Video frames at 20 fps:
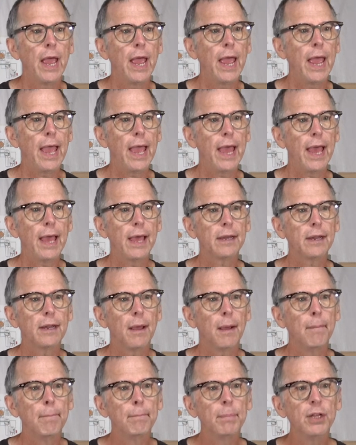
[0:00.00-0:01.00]

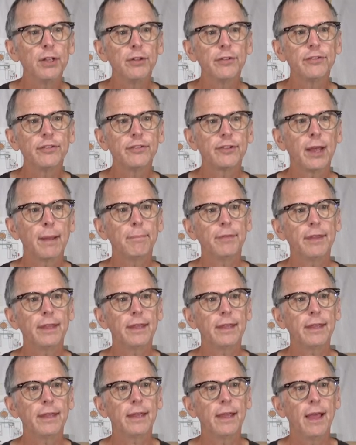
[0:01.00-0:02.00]
and build
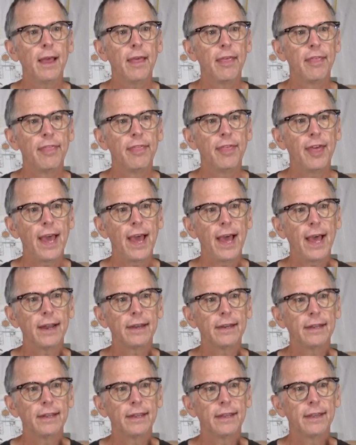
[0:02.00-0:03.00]
something
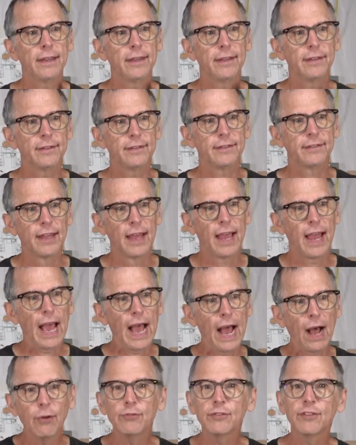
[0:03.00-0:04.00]
that is
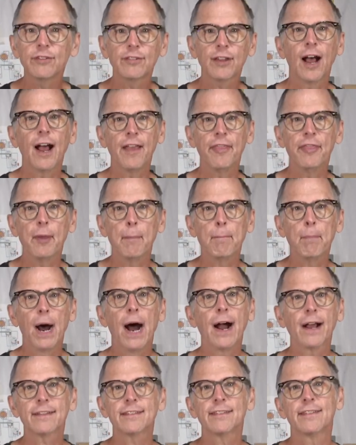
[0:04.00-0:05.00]
outside the
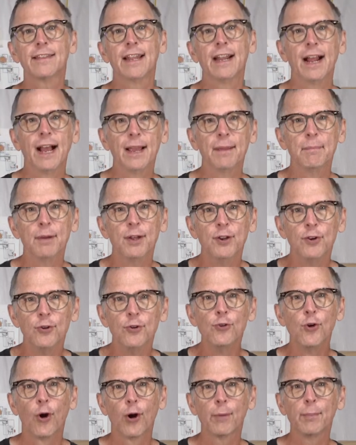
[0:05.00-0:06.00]
box that I'm
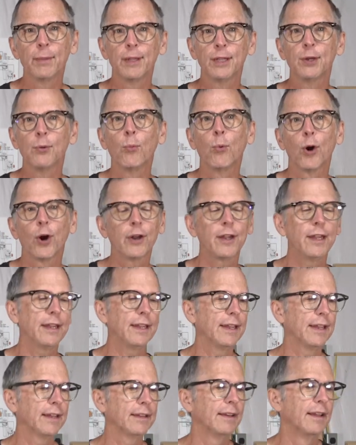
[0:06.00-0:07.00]
normally
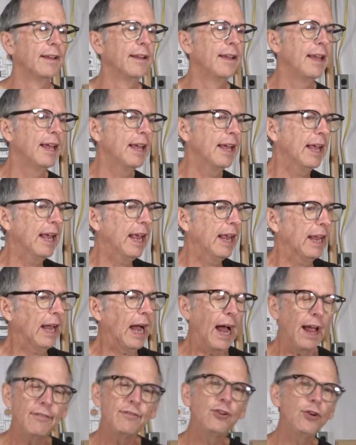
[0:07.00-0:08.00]
working in.
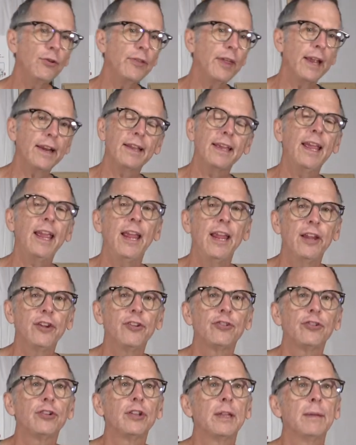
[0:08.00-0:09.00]
I do that
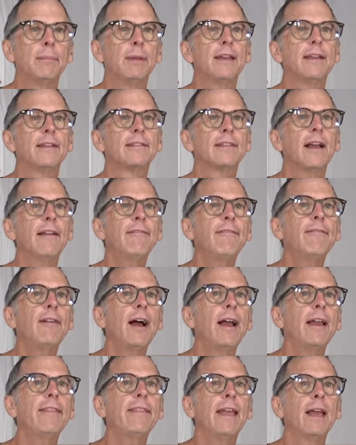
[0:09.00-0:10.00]
occasionally because I
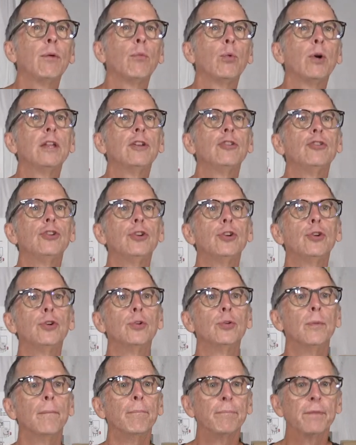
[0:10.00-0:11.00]
find that when
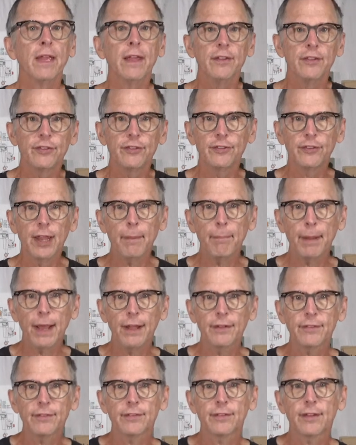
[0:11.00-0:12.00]
you step
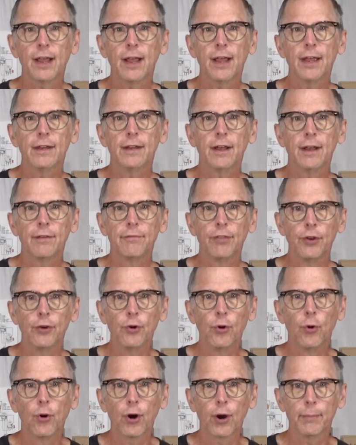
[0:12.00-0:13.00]
outside of the
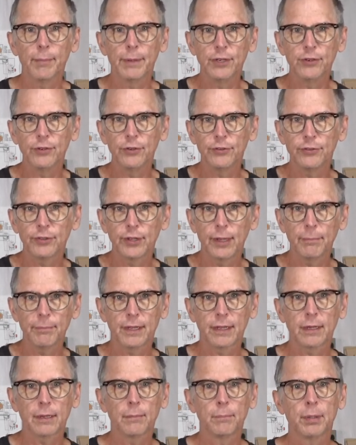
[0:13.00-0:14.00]
norm and do
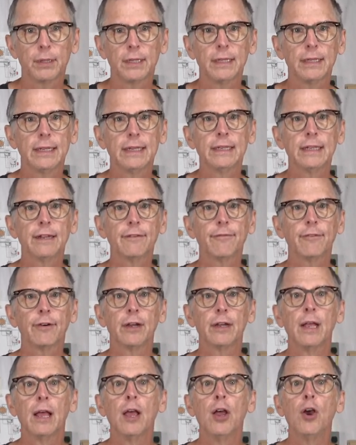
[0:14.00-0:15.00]
something completely
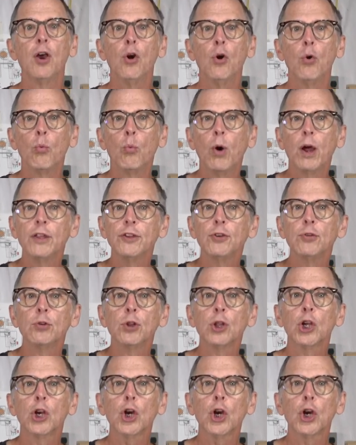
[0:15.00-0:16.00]
different, what you
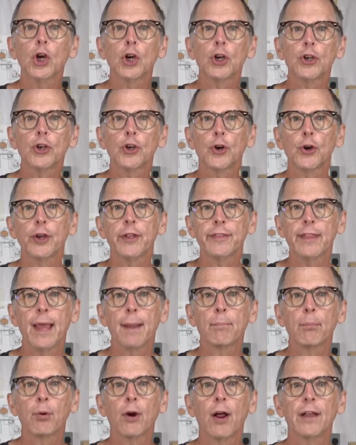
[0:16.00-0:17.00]
learn during
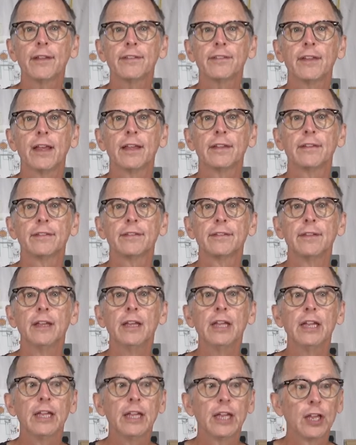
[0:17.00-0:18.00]
that process
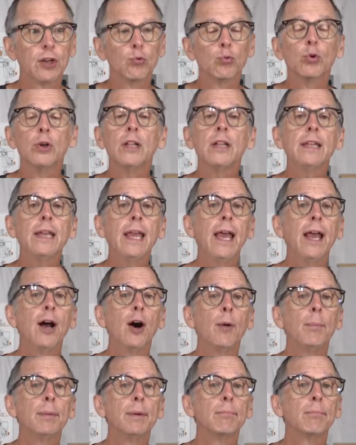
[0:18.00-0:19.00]
can really
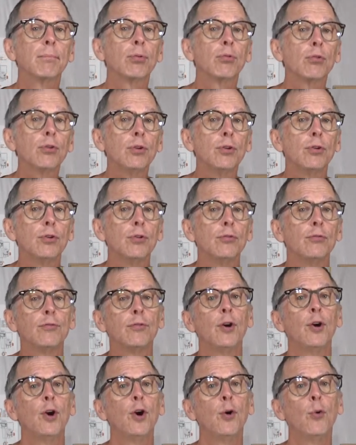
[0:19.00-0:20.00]
help improve
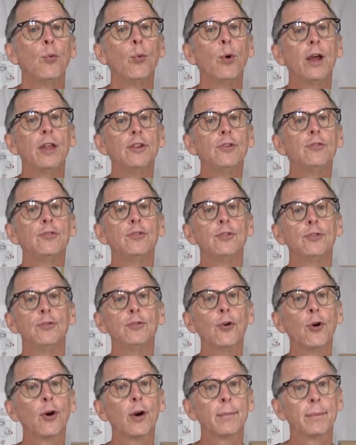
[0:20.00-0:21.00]
what you do
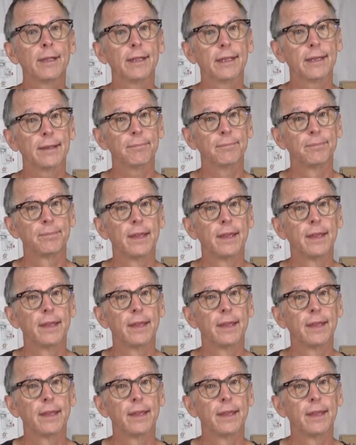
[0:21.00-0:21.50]
normally.